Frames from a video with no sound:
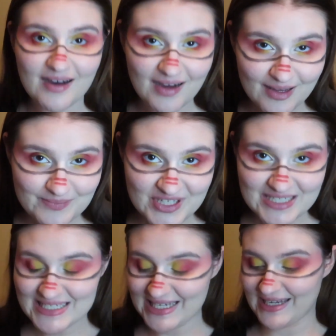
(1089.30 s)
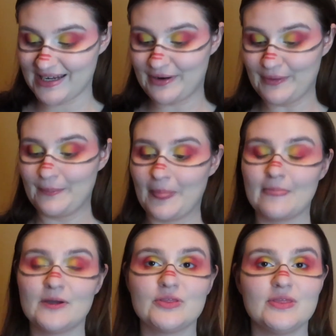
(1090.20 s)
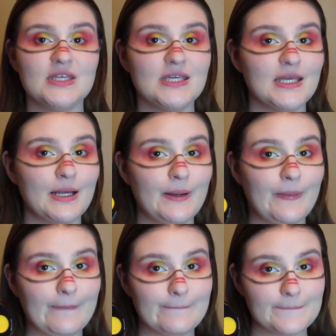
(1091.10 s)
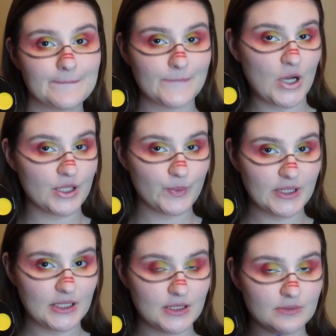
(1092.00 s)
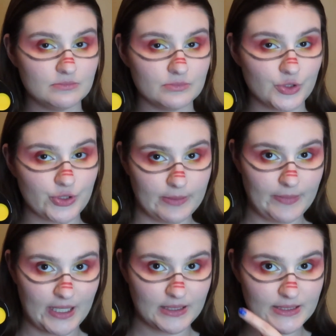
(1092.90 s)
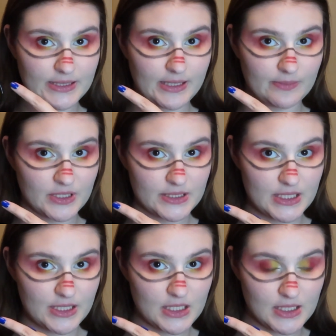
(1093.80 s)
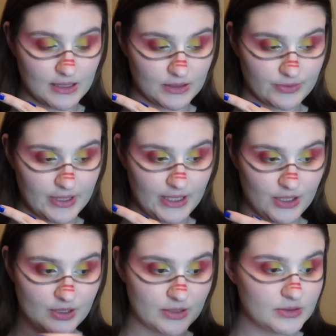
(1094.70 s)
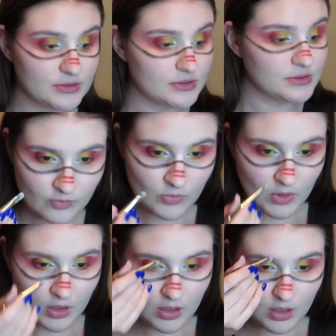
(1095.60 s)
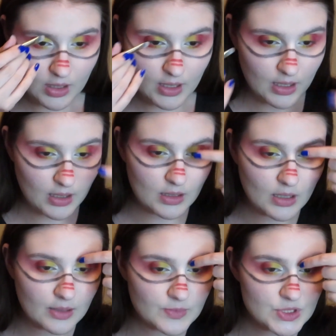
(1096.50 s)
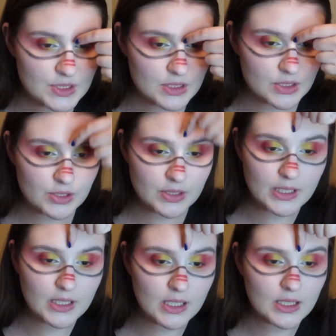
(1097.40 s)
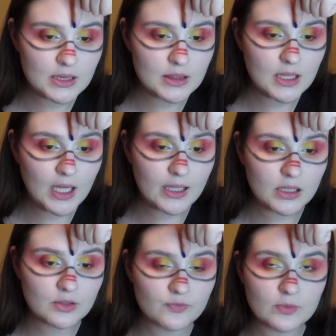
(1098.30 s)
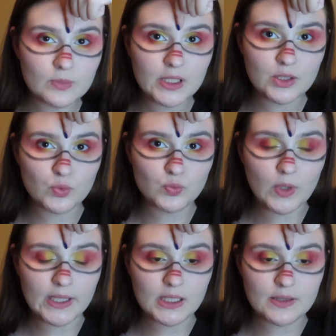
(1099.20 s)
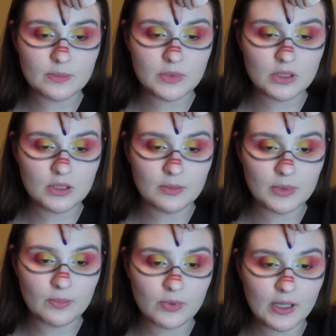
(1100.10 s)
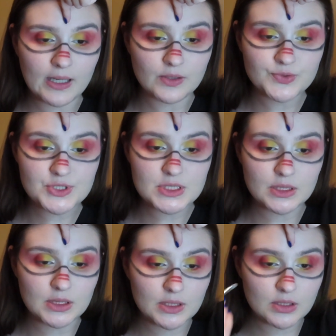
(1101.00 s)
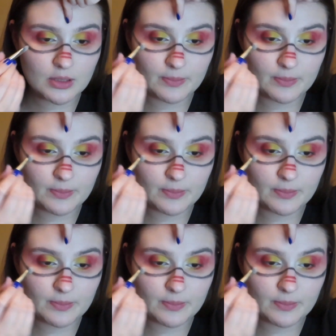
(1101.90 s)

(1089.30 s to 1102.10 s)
I'm gonna take the Halloween cream palette and I'm gonna take the yellow right here. And I'm just gonna create a line from like right in the middle of my brow, just a little